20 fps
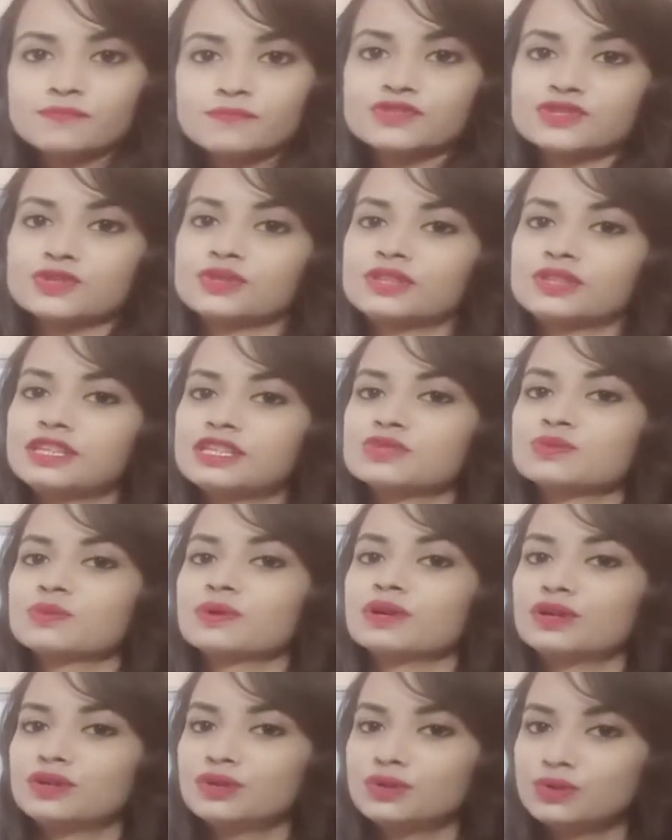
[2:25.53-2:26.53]
So these
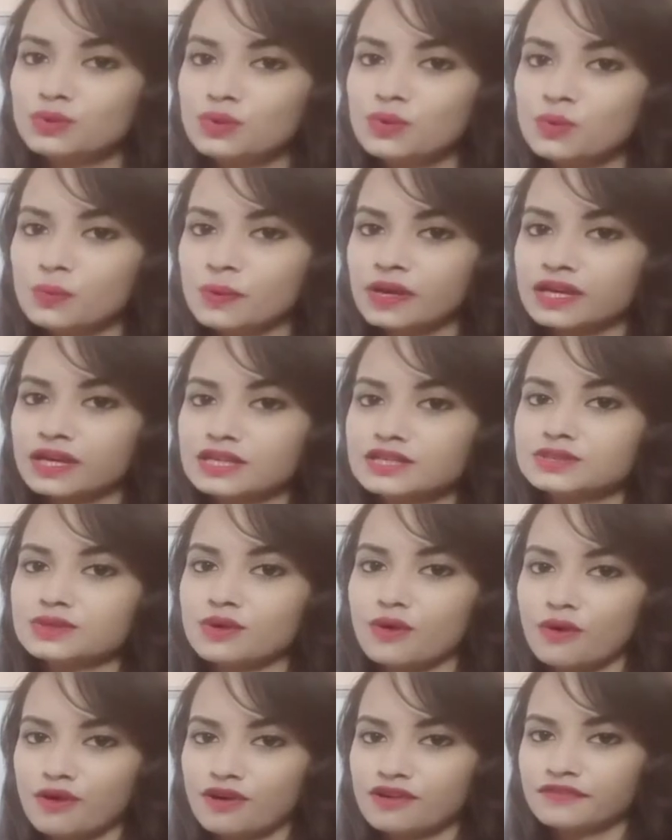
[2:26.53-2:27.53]
were two ways
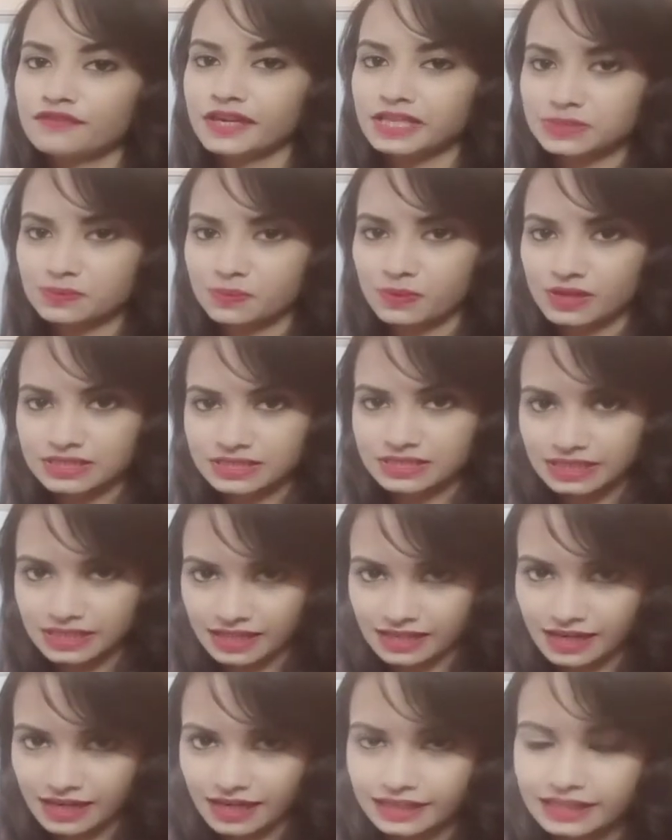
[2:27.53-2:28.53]
of
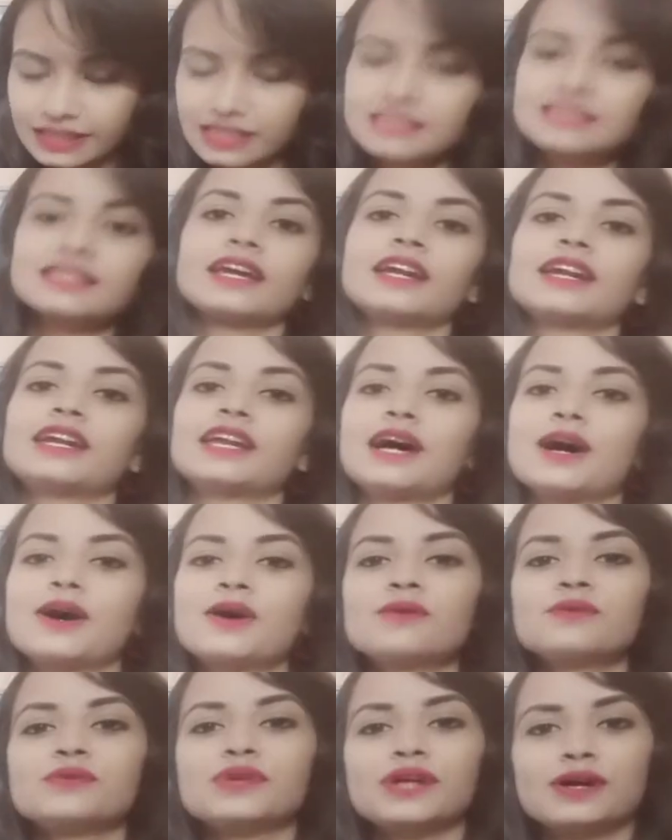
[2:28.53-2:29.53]
expressing likes, and
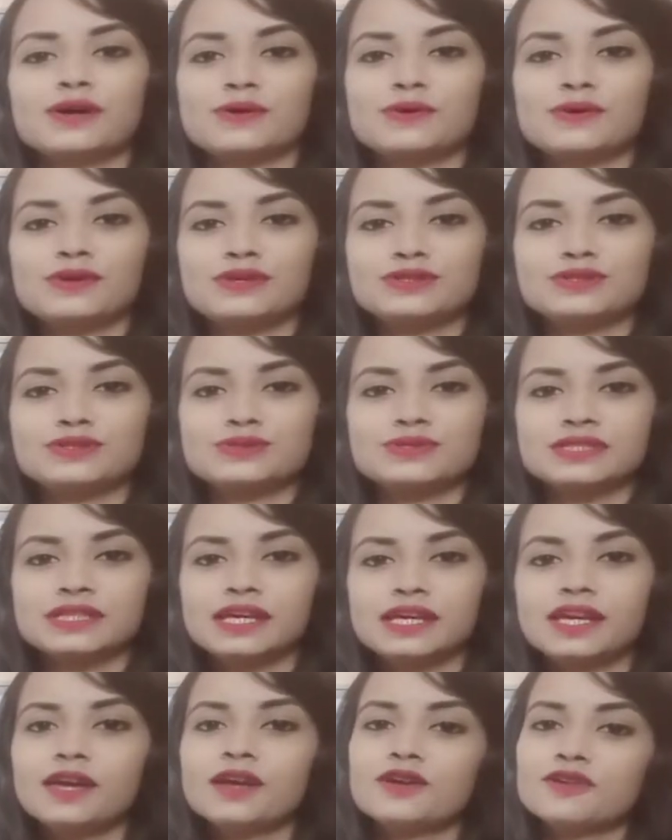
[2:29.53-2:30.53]
now we are going to
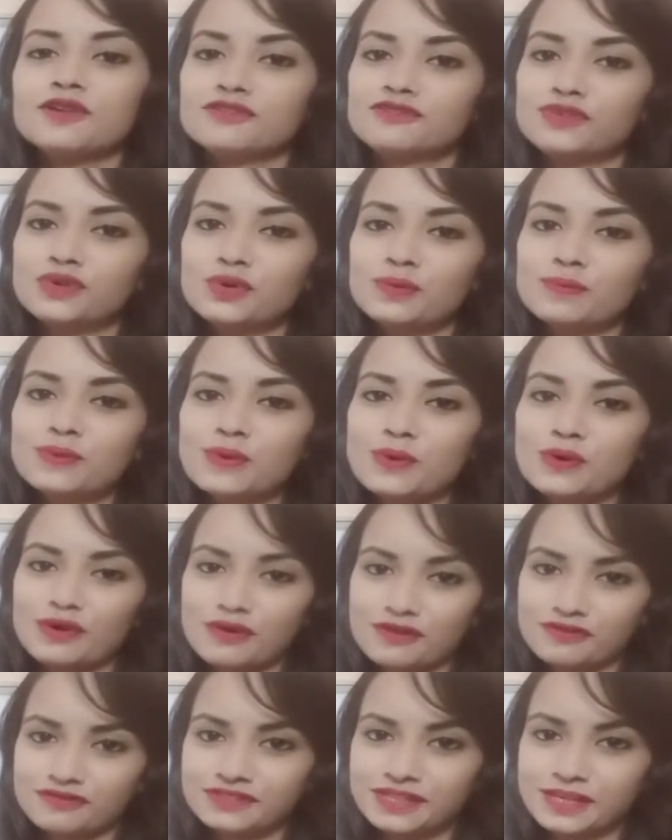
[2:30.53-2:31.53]
see few more
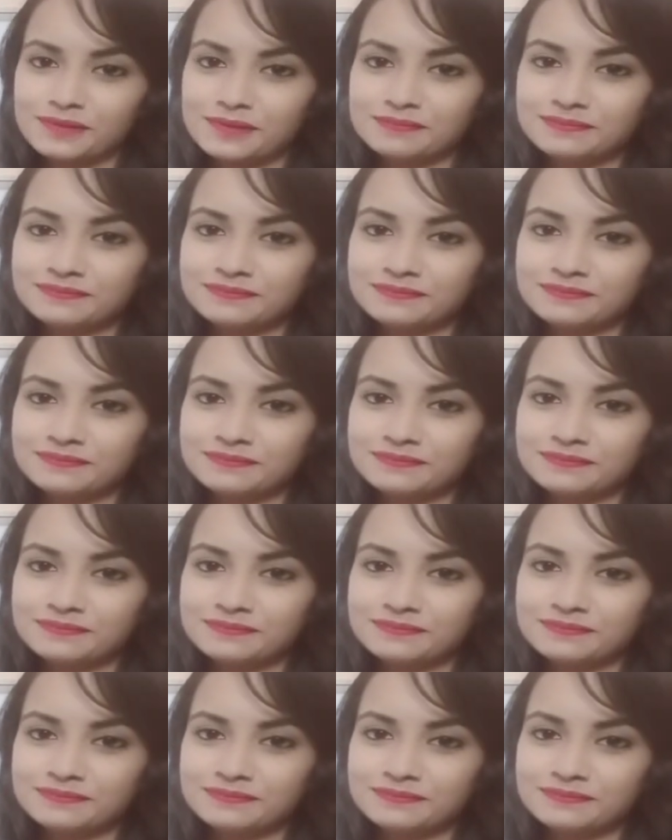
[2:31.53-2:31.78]
of them.